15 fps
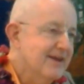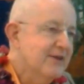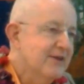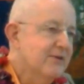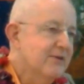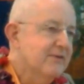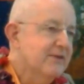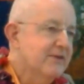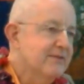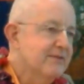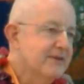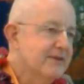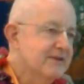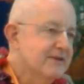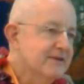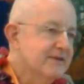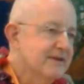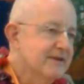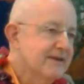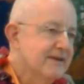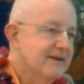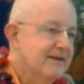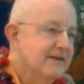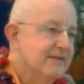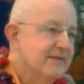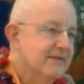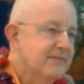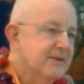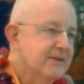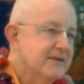Thank you all very much.
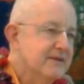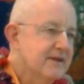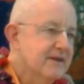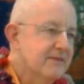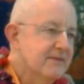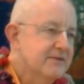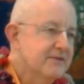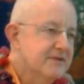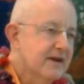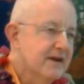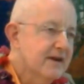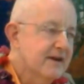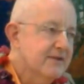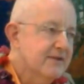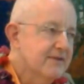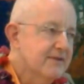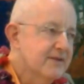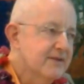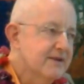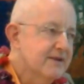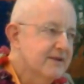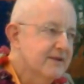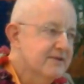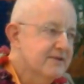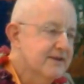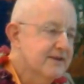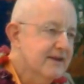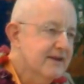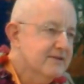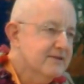Please come to Jagannath Rath
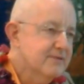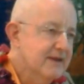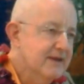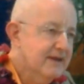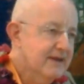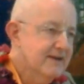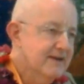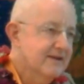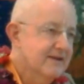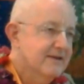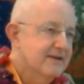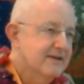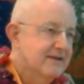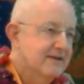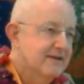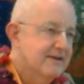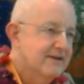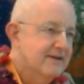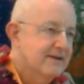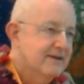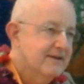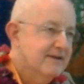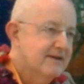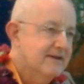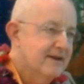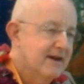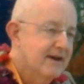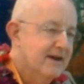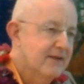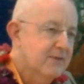Yatra next week.
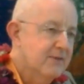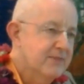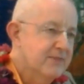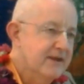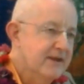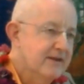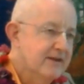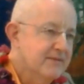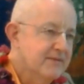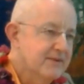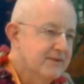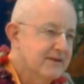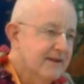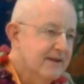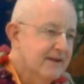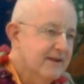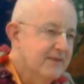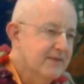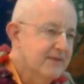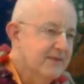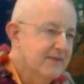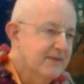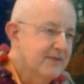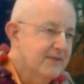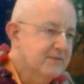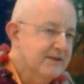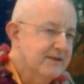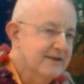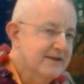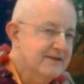I won't be there, but I
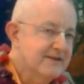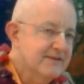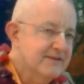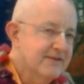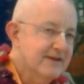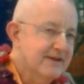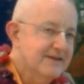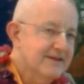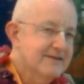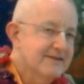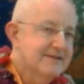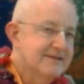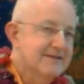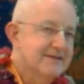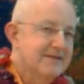know it'll be a nice event.